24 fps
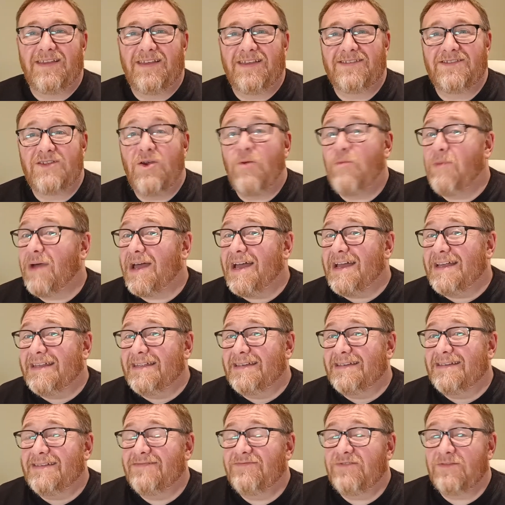it's not bad
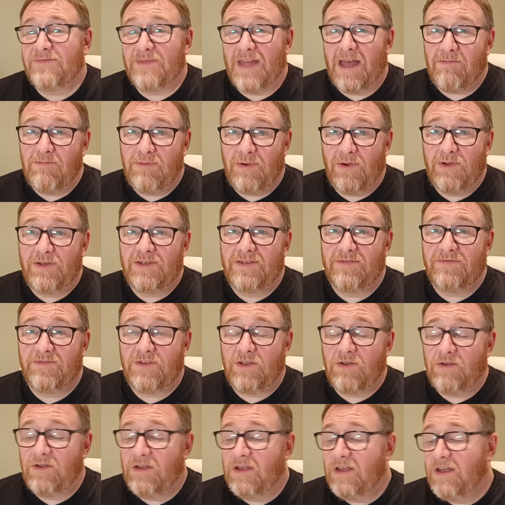from that point of
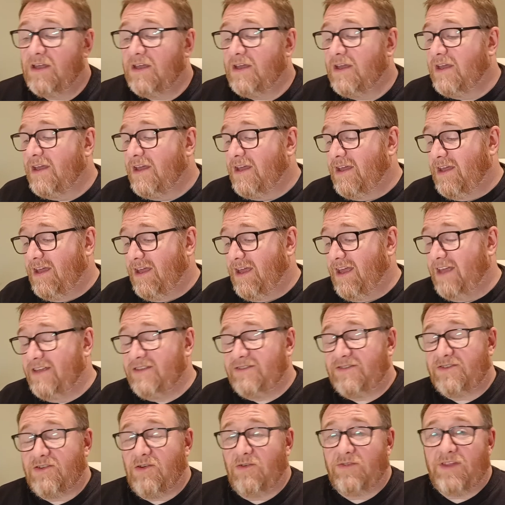view.
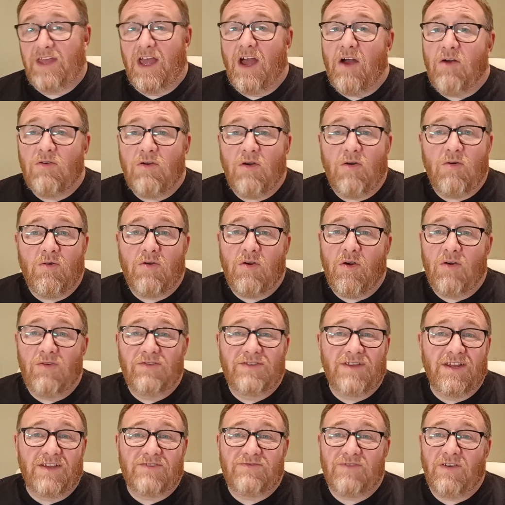It's got the alcohol
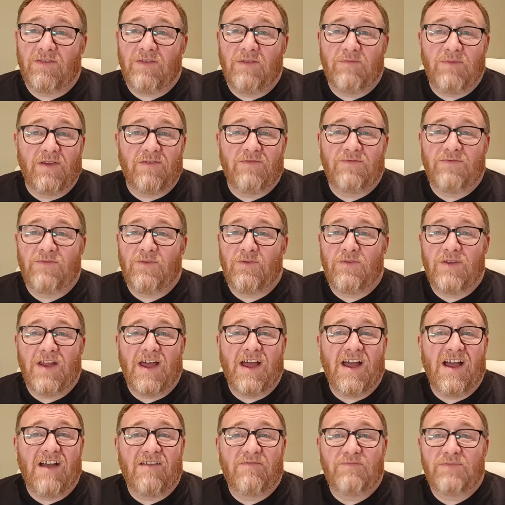content roughly about four and
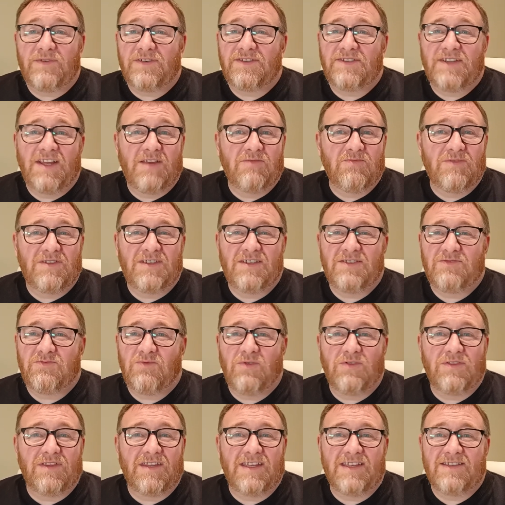a half percent, which is
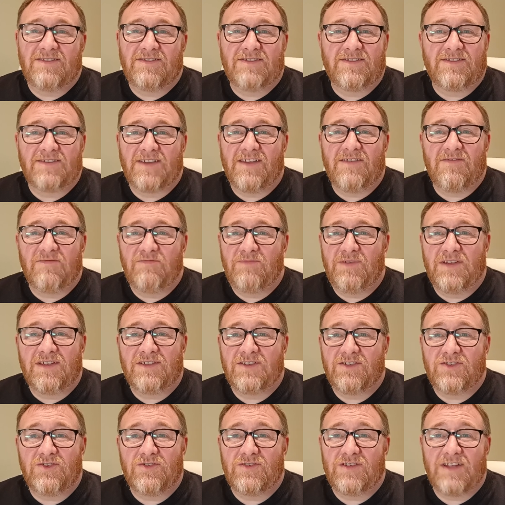what these kind of
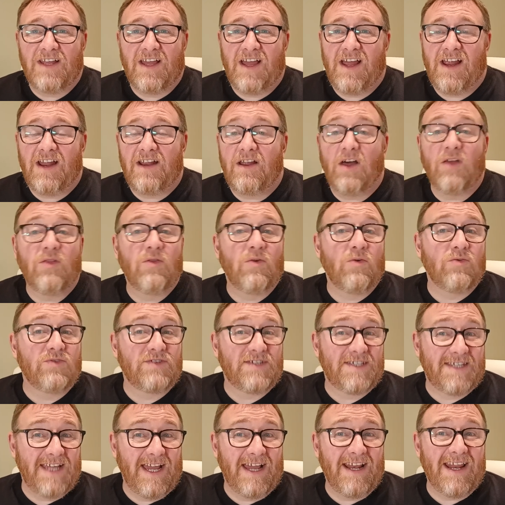beers usually are. Although
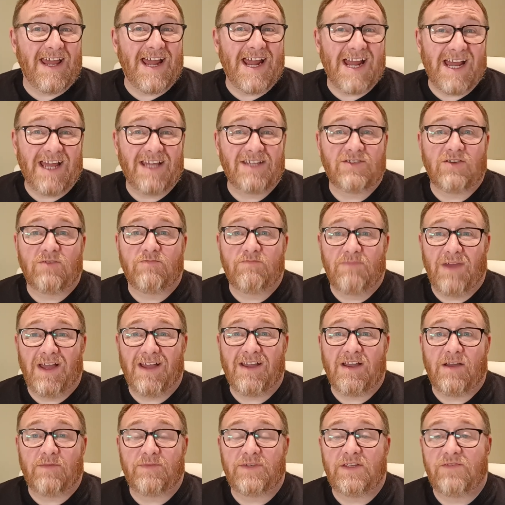Stella has gone
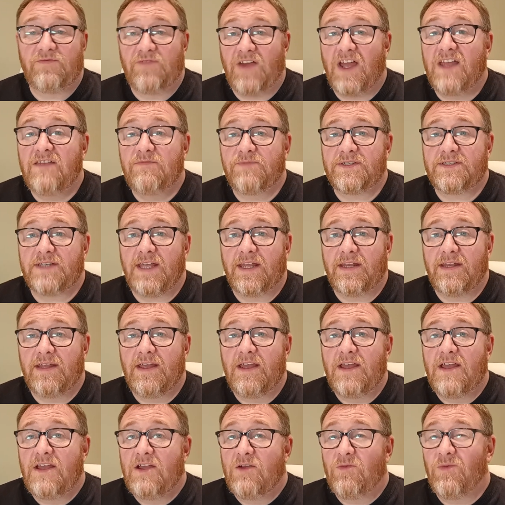back up to five percent,
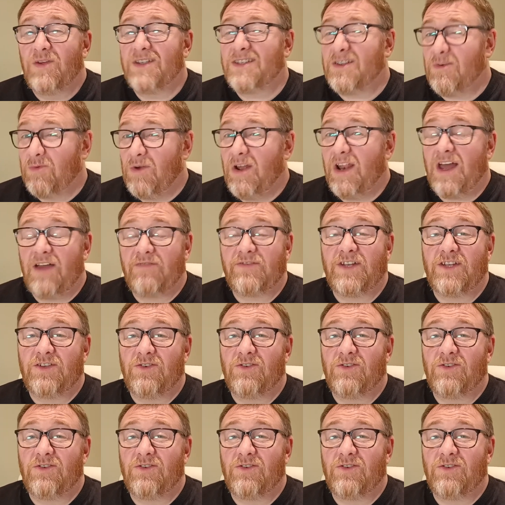which I will have to